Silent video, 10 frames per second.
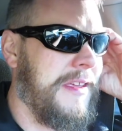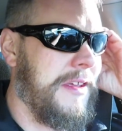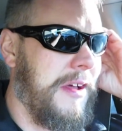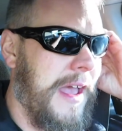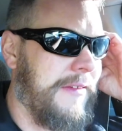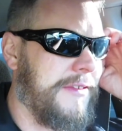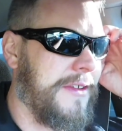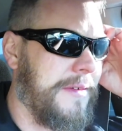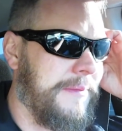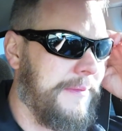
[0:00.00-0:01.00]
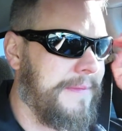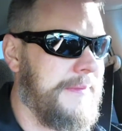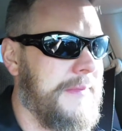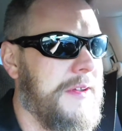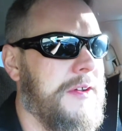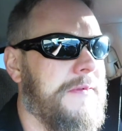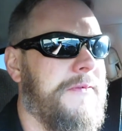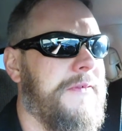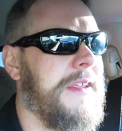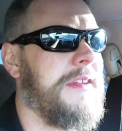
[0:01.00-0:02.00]
he'll have some good
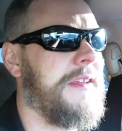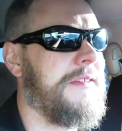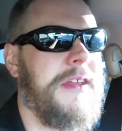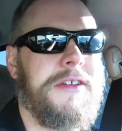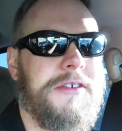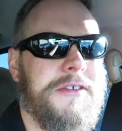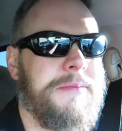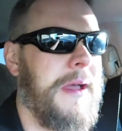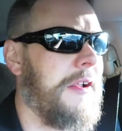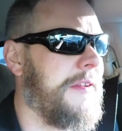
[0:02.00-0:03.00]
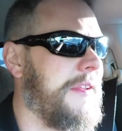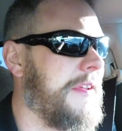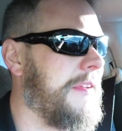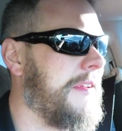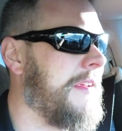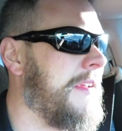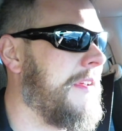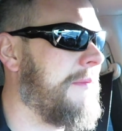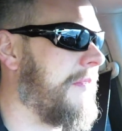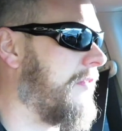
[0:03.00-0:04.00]
fitness under his belt
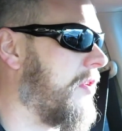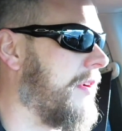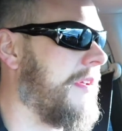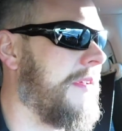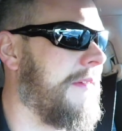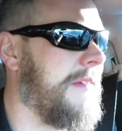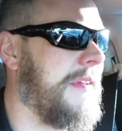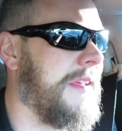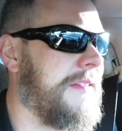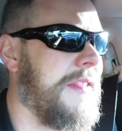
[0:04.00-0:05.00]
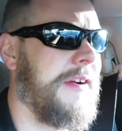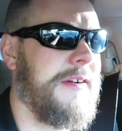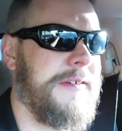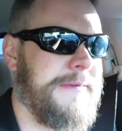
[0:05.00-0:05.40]
before he gets there.